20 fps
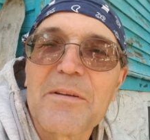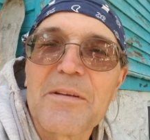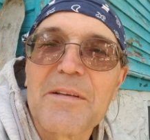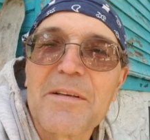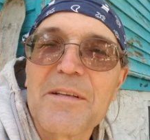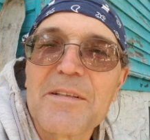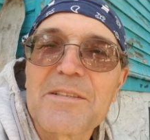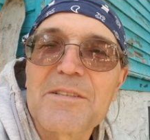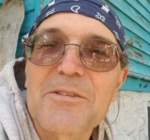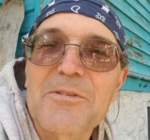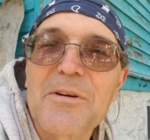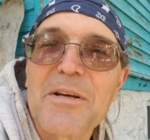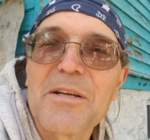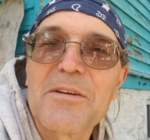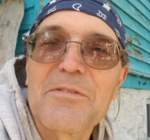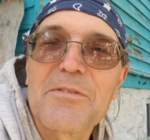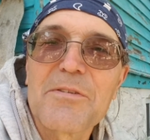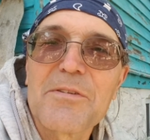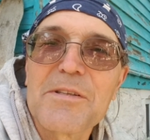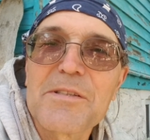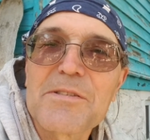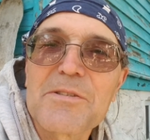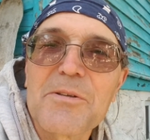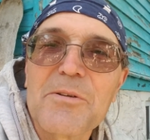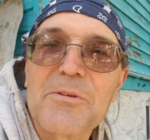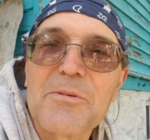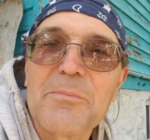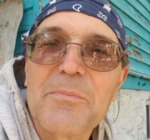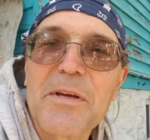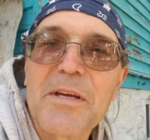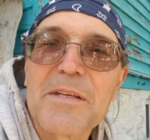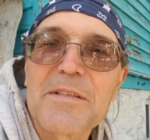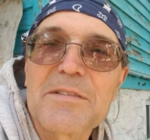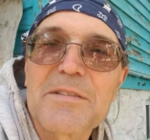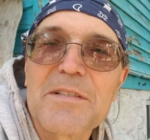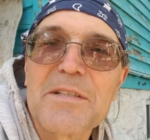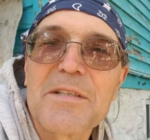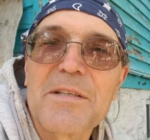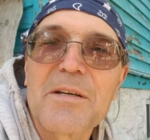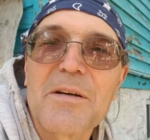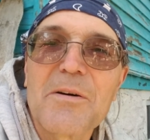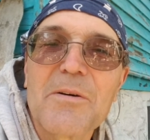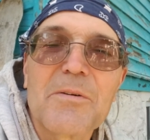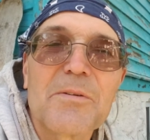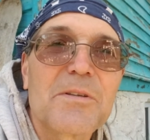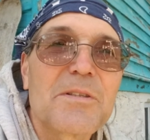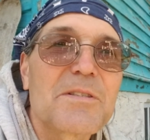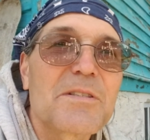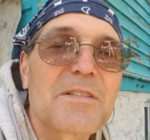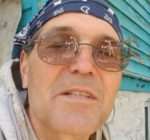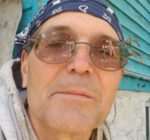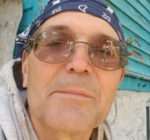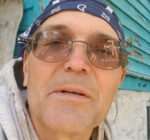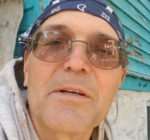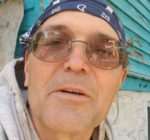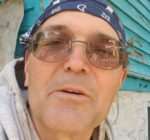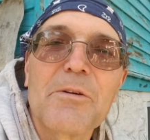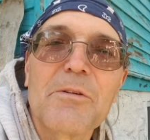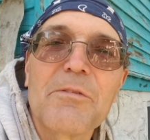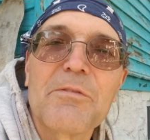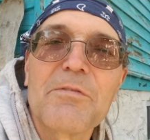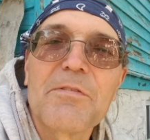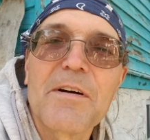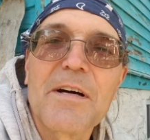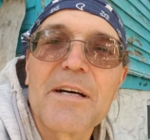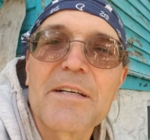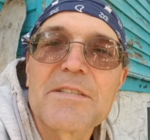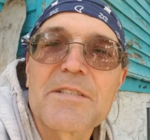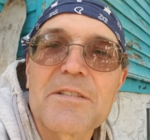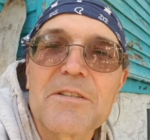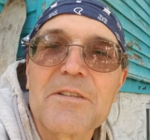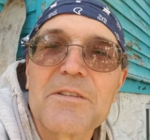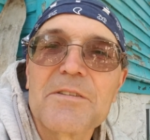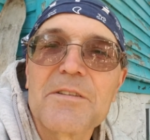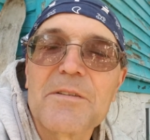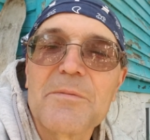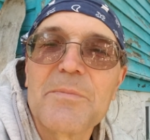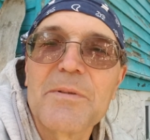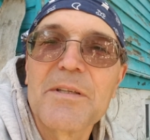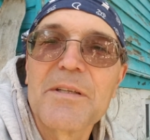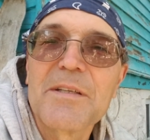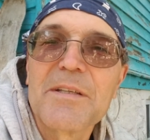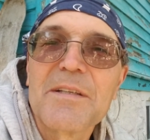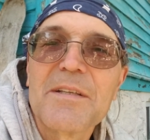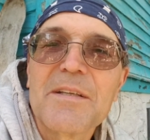And it's great for this old man's ego, this semi-old fossil, to be